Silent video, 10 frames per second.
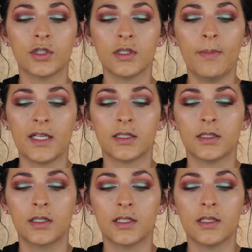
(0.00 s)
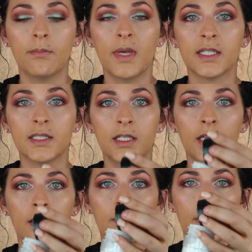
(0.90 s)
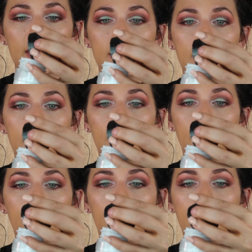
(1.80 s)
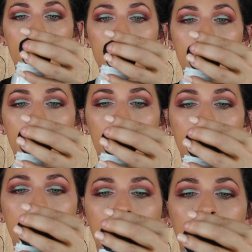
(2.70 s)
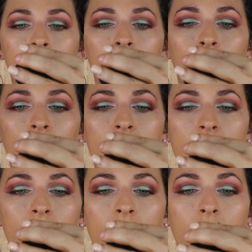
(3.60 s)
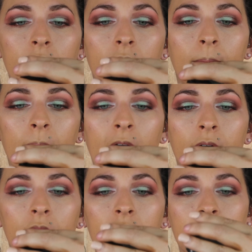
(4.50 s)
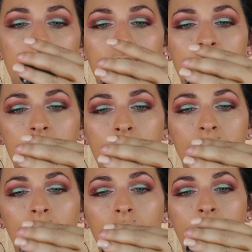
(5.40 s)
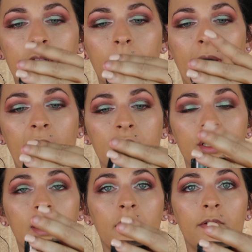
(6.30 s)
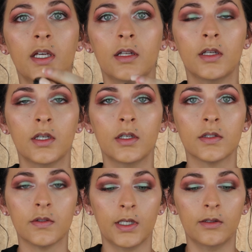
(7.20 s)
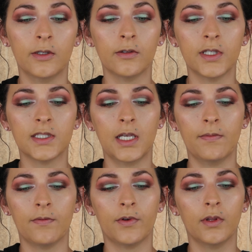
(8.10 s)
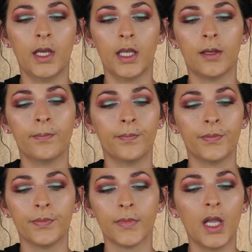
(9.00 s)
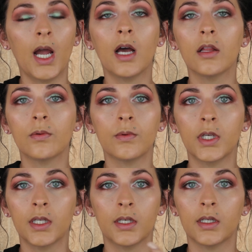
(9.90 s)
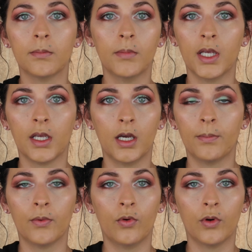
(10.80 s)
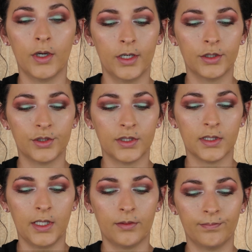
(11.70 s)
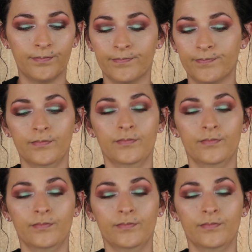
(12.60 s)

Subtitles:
it's just a mess. It's a messy product. Like more so than other powders, I don't like the packaging of it. So I literally save it for like Halloween makeup or just like